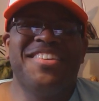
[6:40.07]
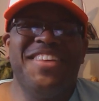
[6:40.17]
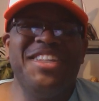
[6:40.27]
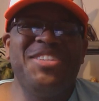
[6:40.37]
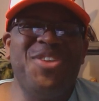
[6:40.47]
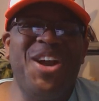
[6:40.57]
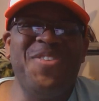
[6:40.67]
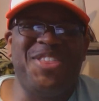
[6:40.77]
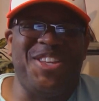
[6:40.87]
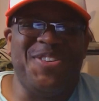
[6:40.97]
What is wrong
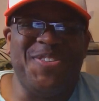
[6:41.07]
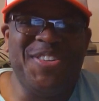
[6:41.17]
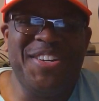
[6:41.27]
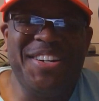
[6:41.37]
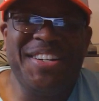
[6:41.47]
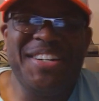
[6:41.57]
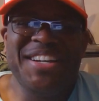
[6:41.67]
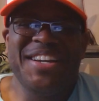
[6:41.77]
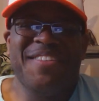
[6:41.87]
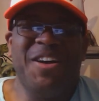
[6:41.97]
with you?
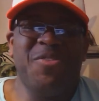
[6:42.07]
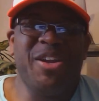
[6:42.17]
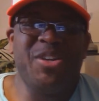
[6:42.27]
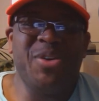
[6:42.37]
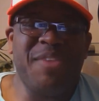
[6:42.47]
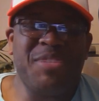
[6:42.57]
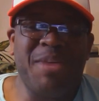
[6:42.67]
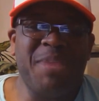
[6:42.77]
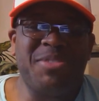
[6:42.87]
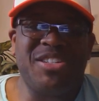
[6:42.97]
Oh, they do have
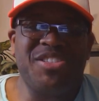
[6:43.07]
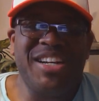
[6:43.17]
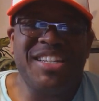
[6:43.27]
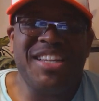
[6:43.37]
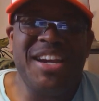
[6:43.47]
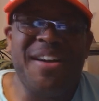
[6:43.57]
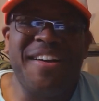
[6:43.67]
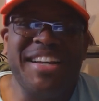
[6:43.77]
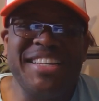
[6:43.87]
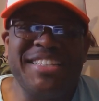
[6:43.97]
some obstacles right there. Alright.